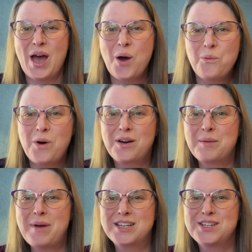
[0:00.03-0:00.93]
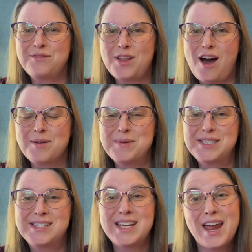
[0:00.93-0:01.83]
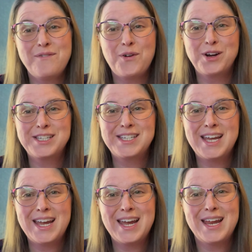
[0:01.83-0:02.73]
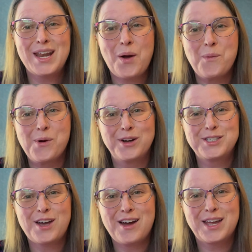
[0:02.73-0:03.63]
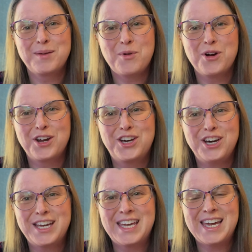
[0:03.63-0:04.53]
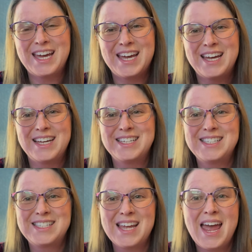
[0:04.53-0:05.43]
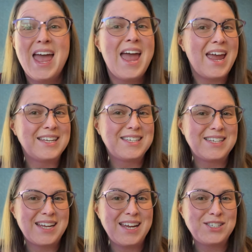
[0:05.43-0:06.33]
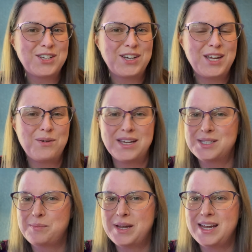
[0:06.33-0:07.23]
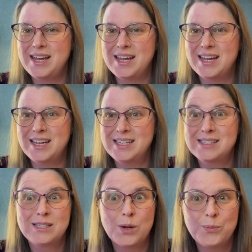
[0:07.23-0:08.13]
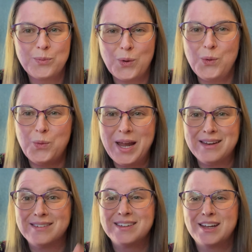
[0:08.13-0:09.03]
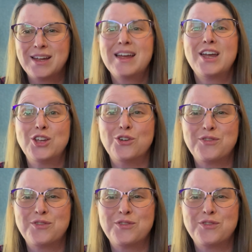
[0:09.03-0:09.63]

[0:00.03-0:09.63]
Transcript: Welcome back to Vlogmas Day 14. We're talking more cookies. And today's cookie recipe is... Ooh, wait. You'll